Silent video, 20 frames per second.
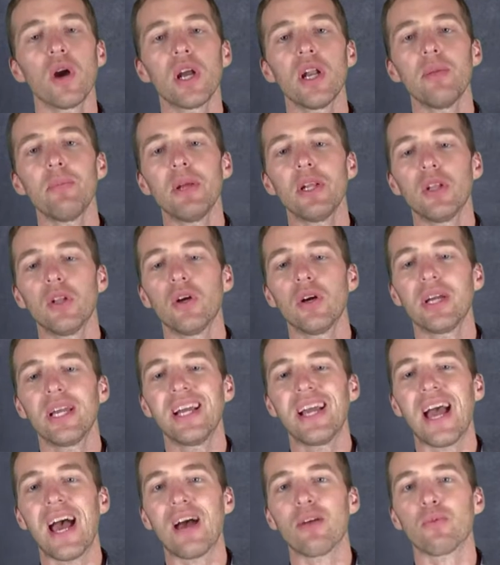we're going to be
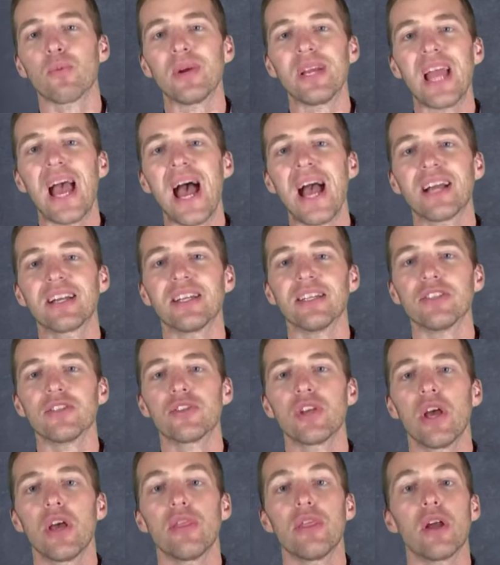looking at
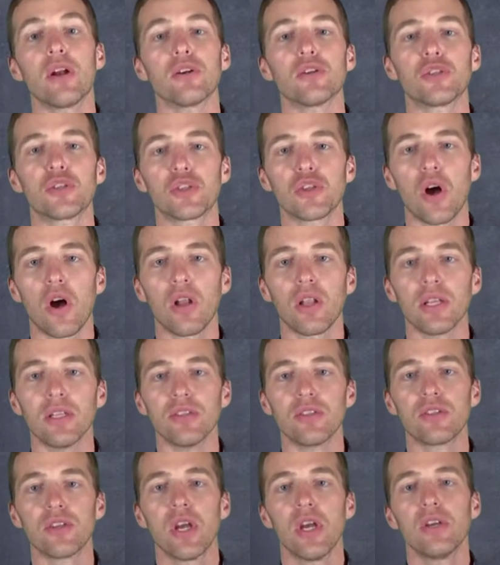reactants that are
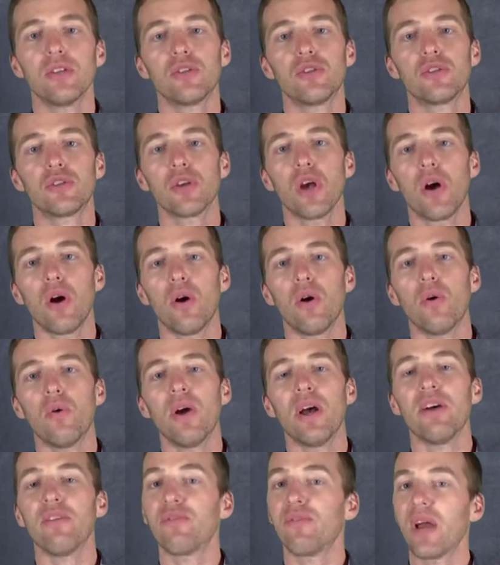solids.
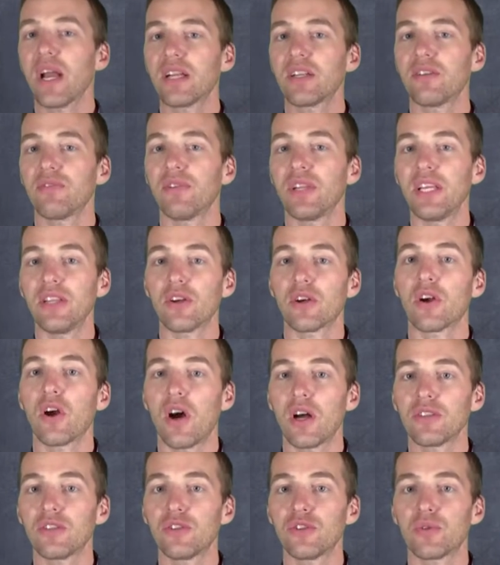So, effectively, their
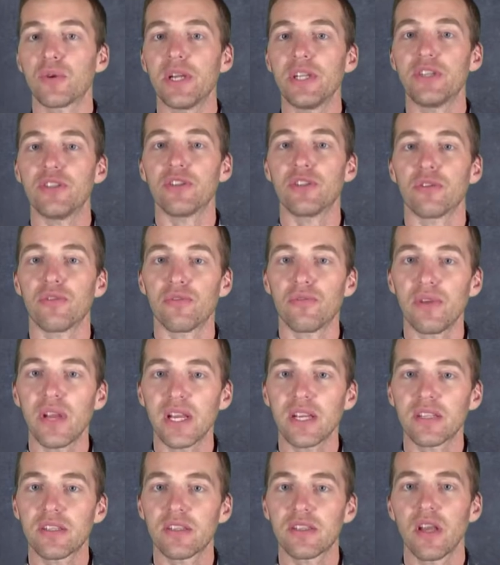concentrations are
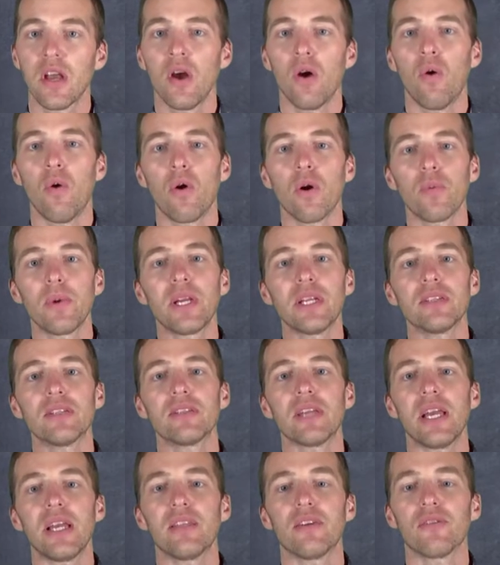fixed, or we can
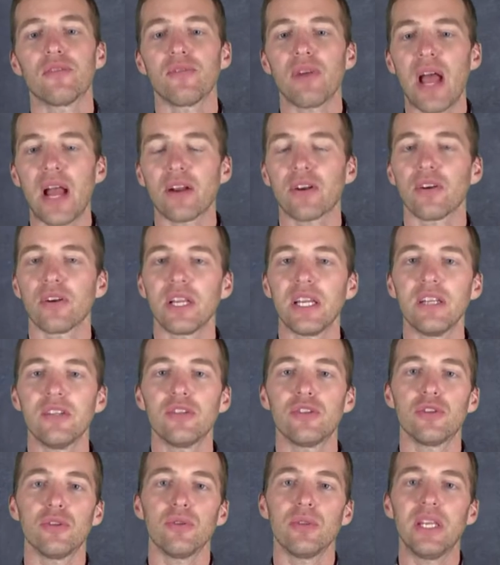say they're factored
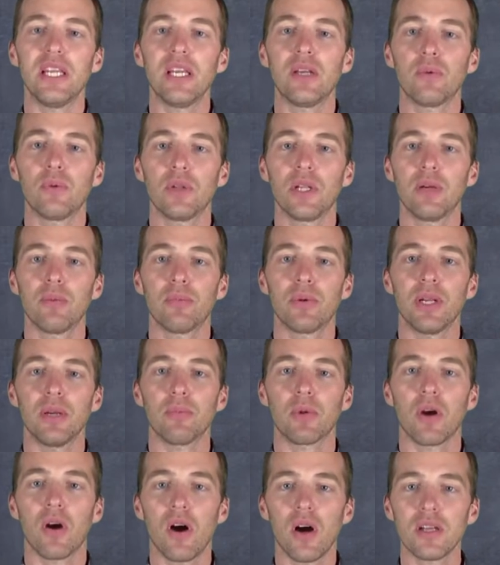into the
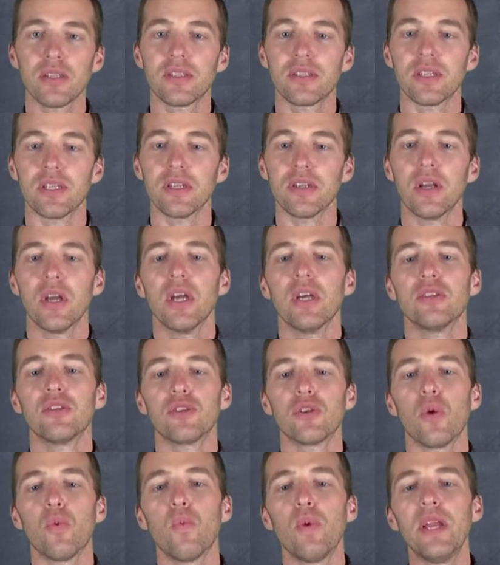equilibrium constant.
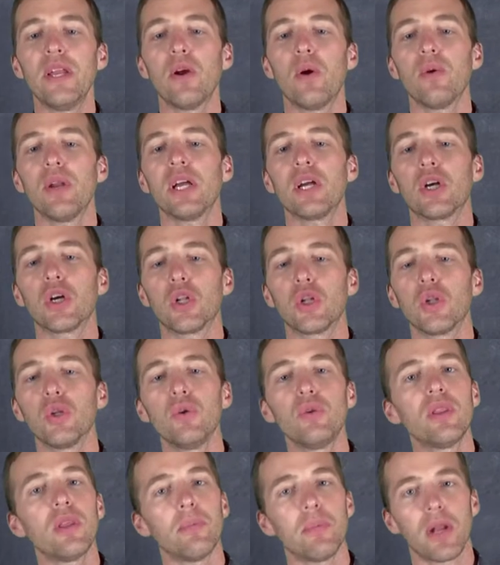So we don't
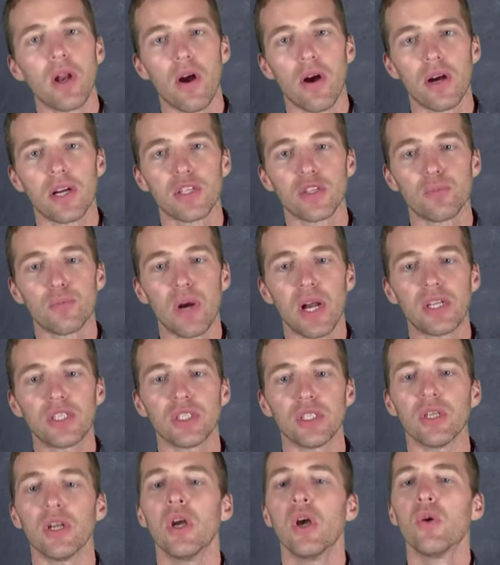include them in our
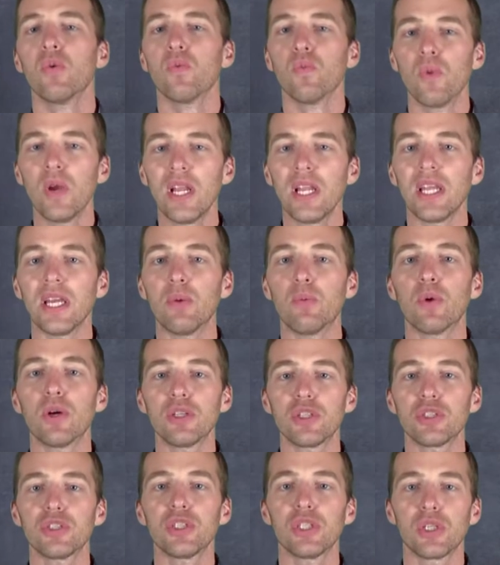expression. Really,
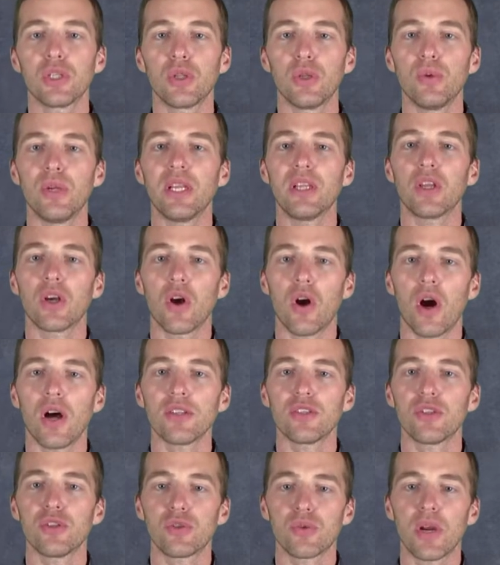we're just including the
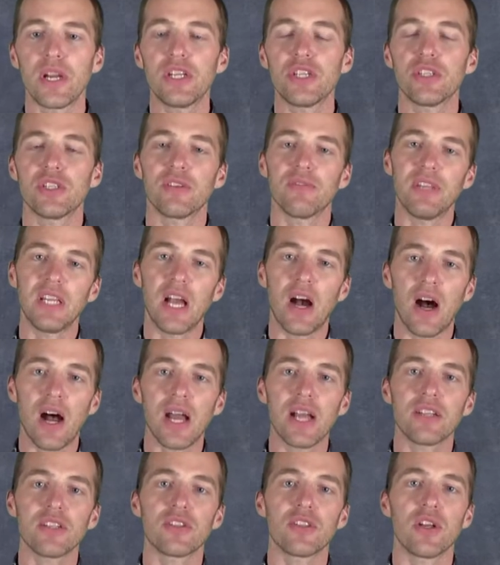concentrations of the
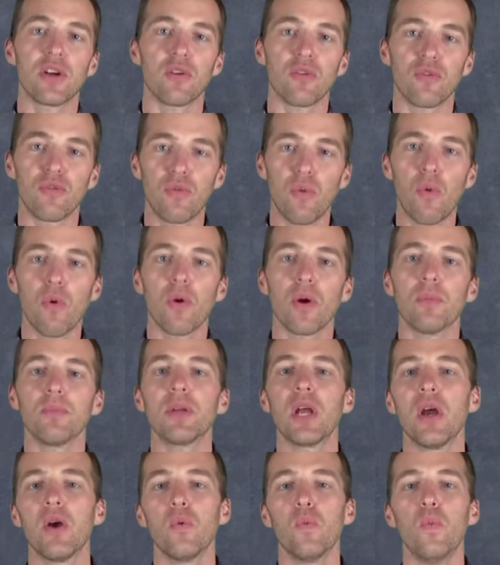ions that are
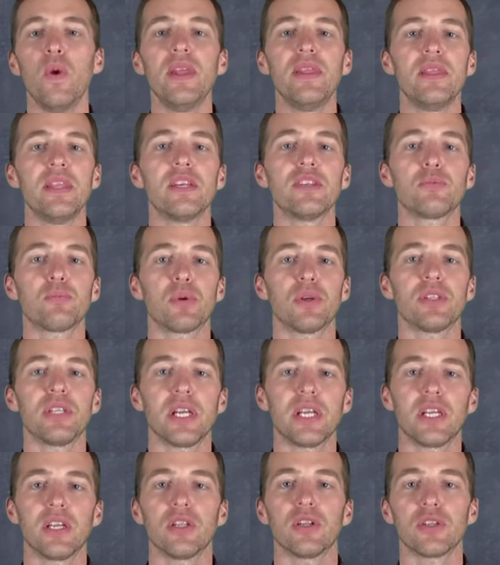formed when this
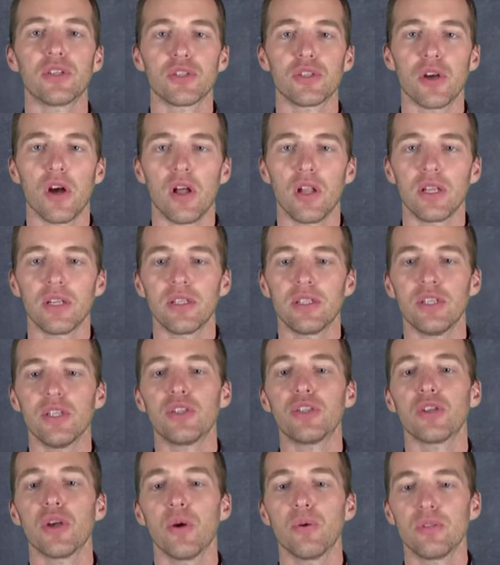particular solid
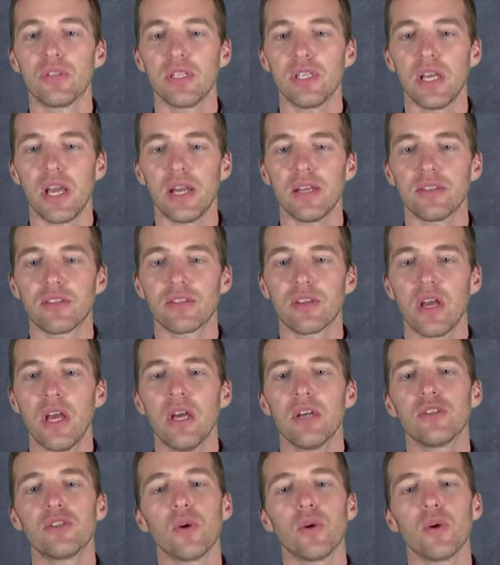dissociates.